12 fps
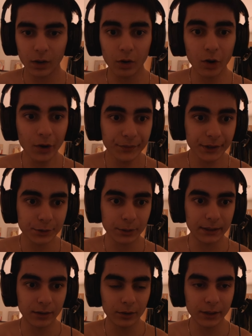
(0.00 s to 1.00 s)
on the
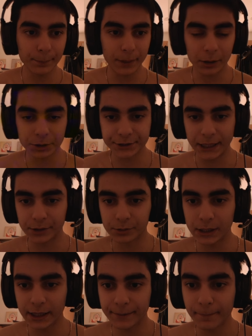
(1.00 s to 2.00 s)
trend, on a bearish
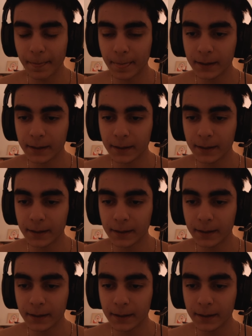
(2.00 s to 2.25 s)
trend line.